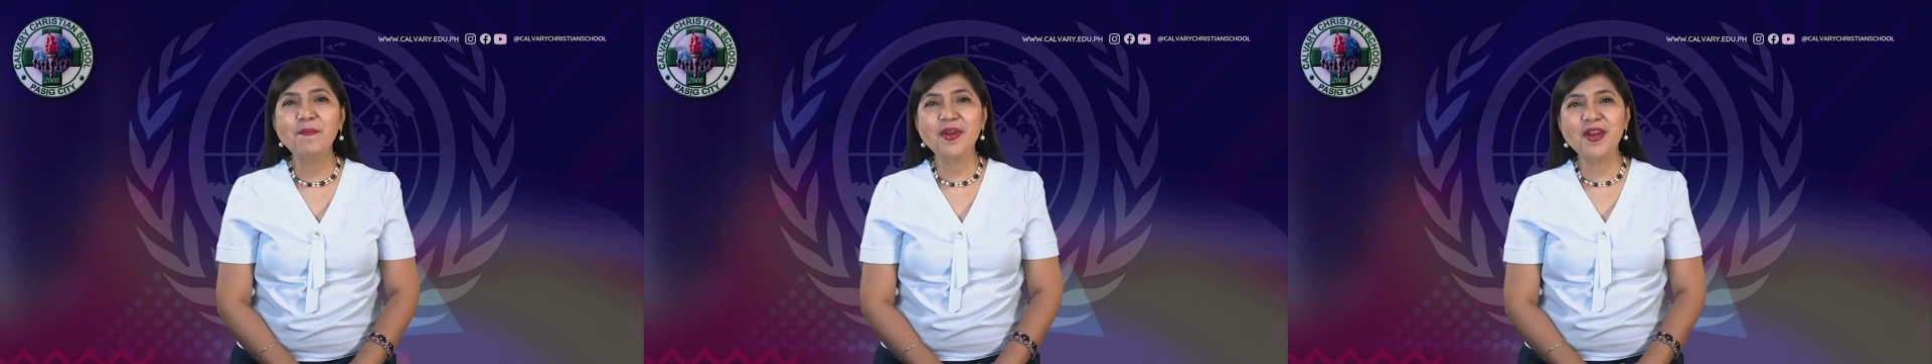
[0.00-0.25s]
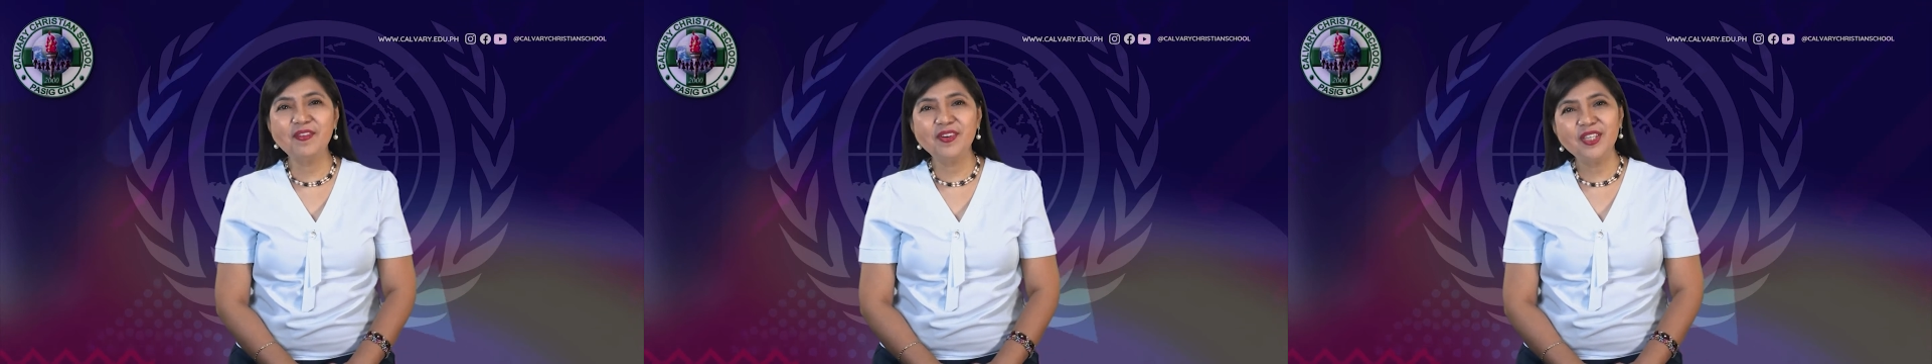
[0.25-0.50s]

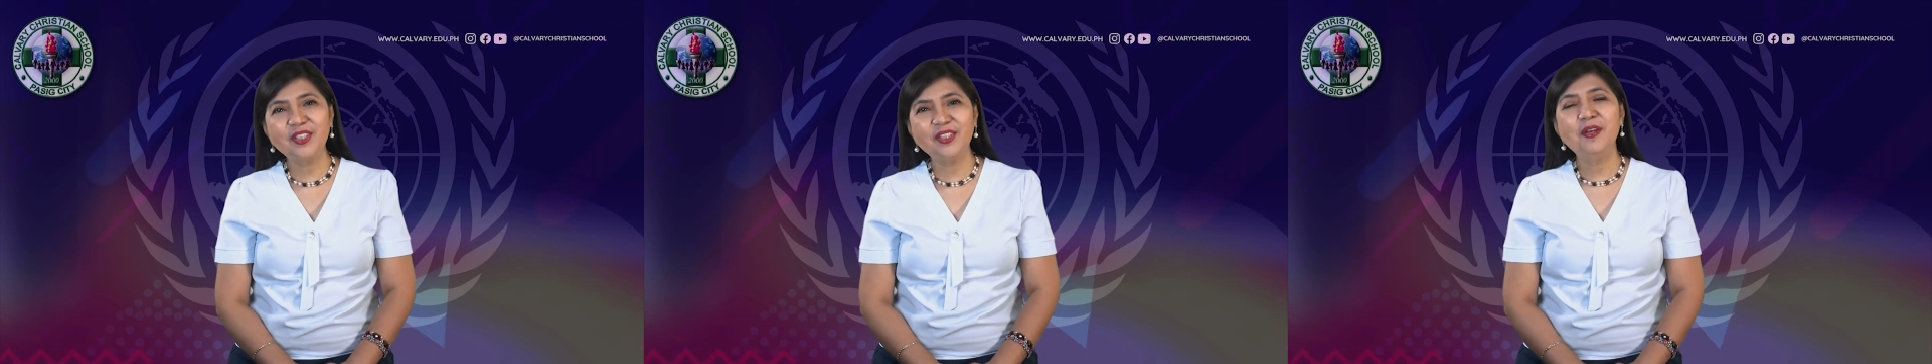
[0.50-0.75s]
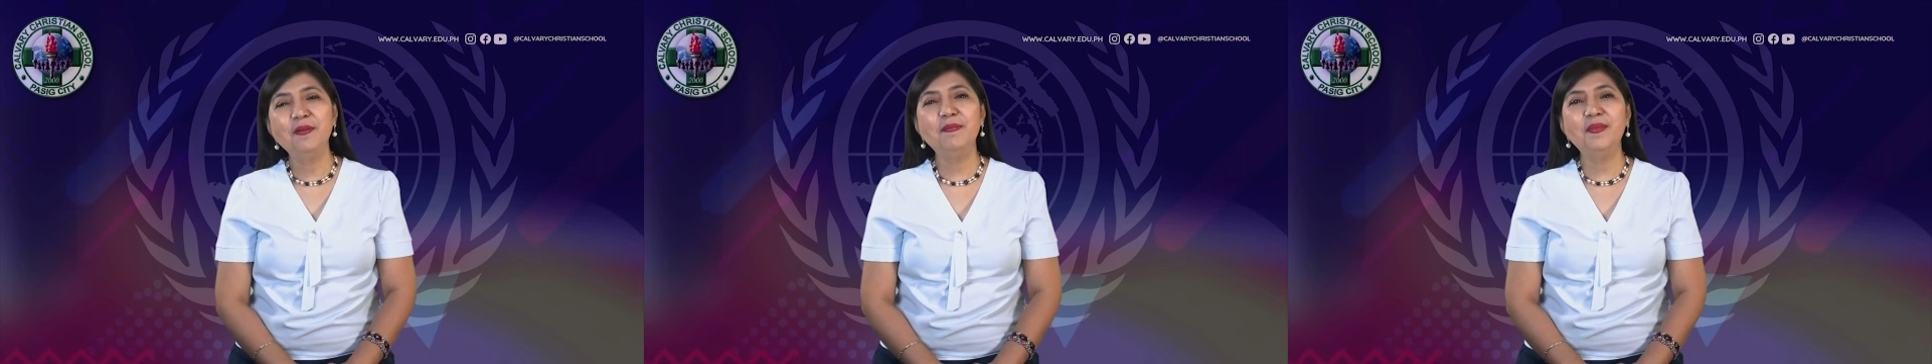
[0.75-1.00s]

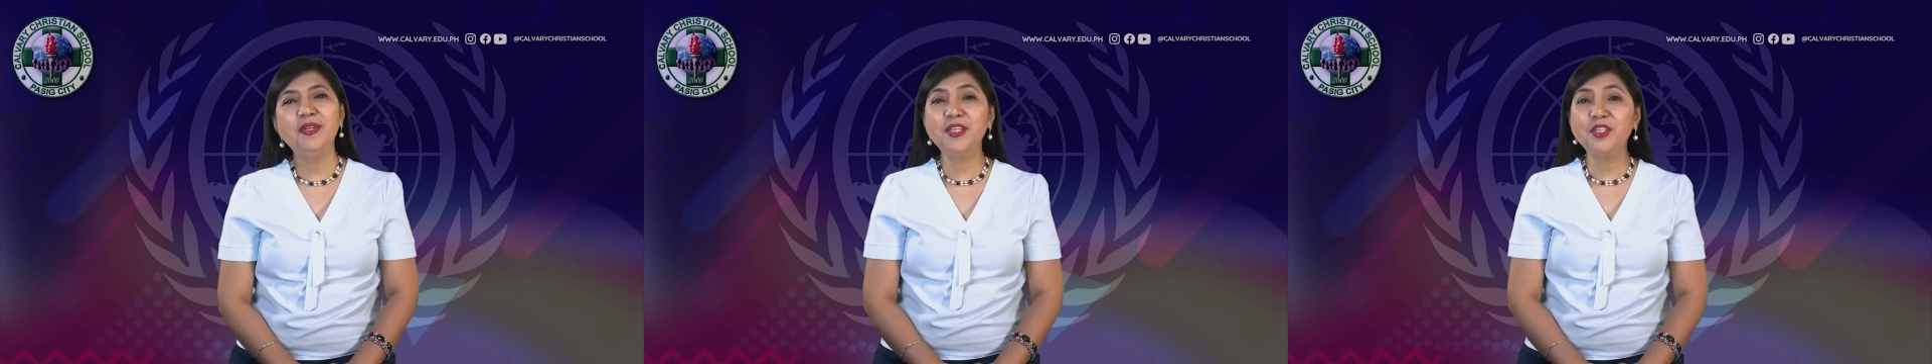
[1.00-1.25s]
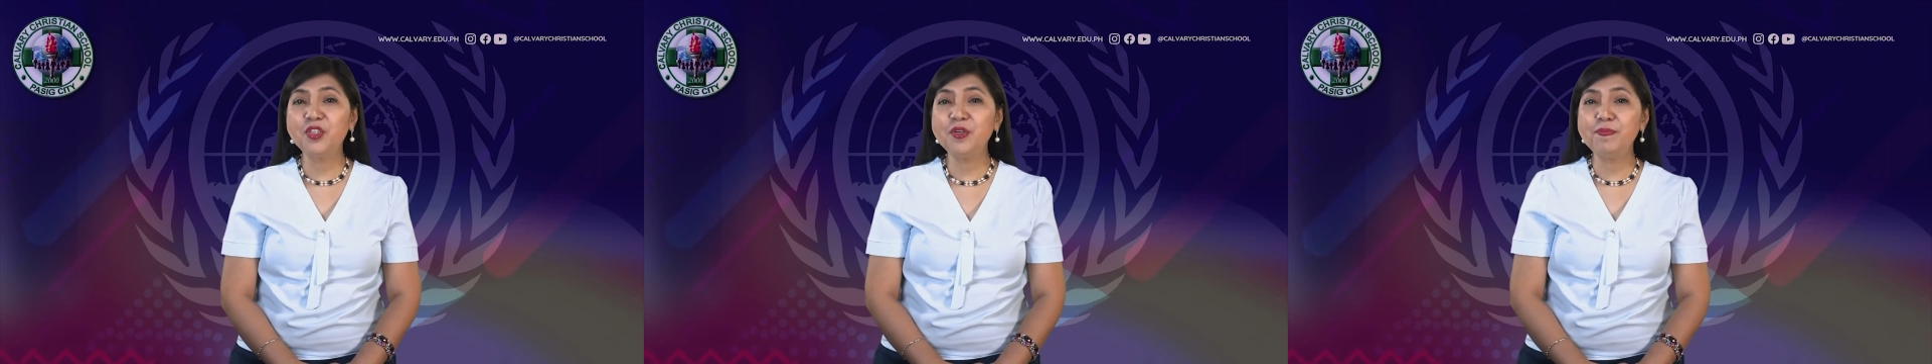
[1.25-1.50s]
parents,
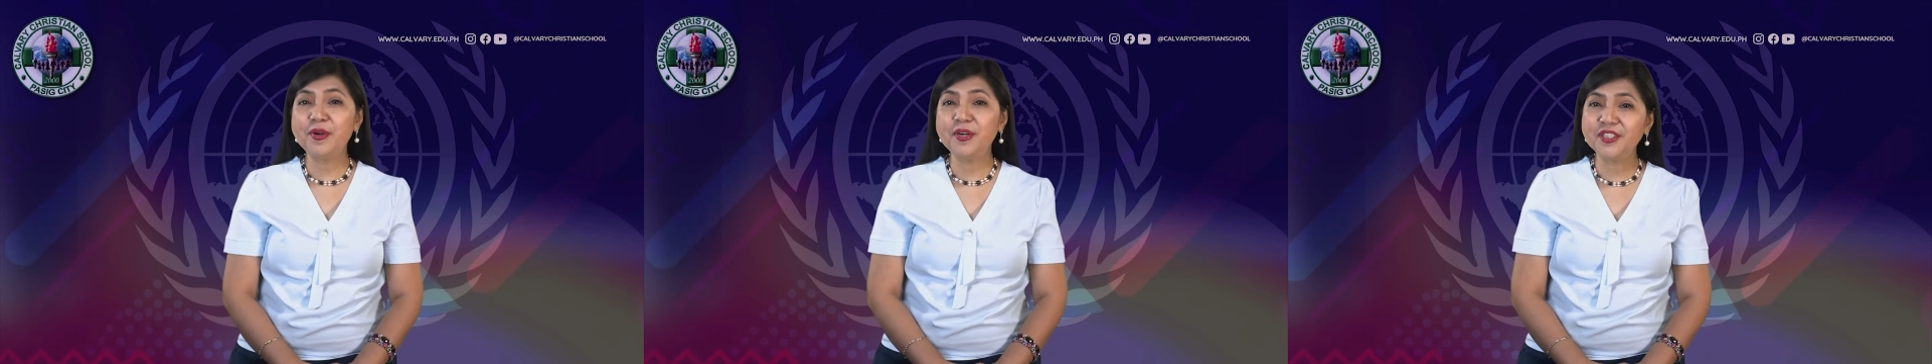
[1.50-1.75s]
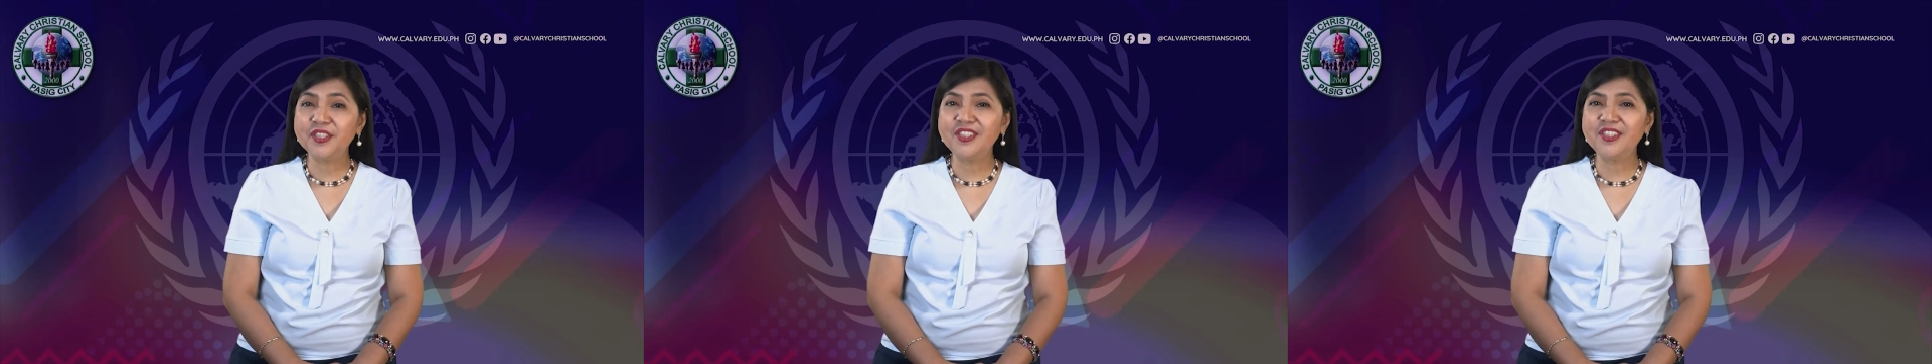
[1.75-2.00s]
ministry
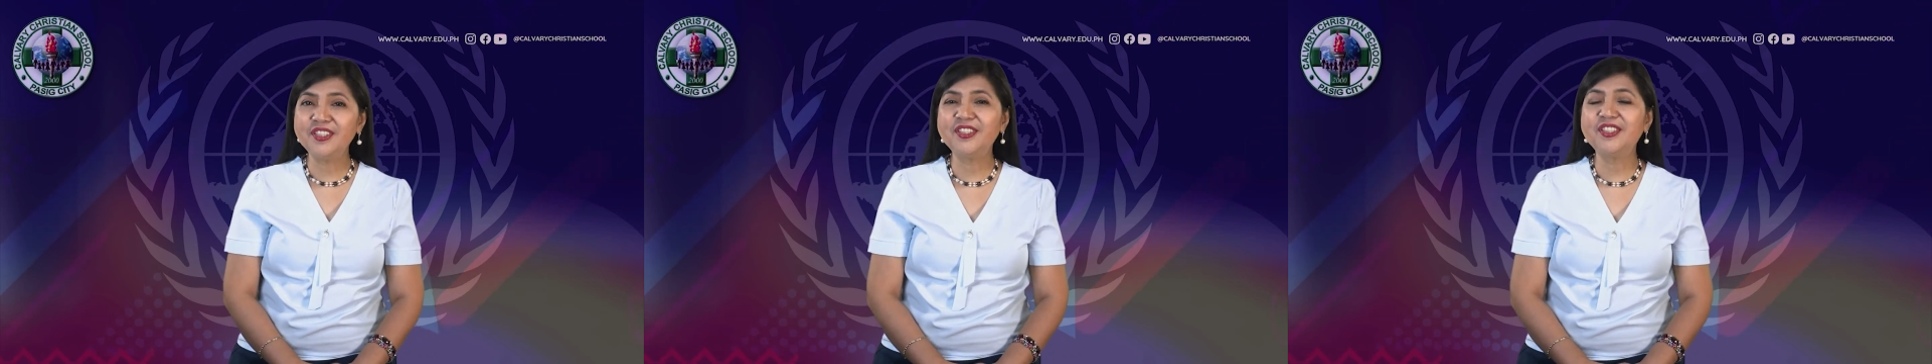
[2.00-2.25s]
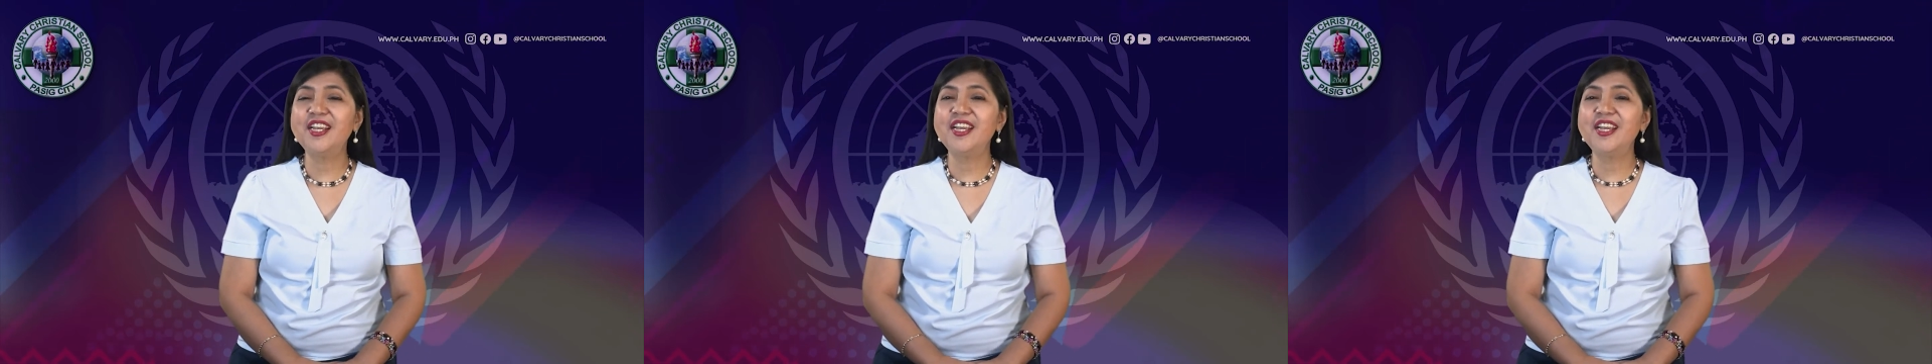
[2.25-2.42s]
partners,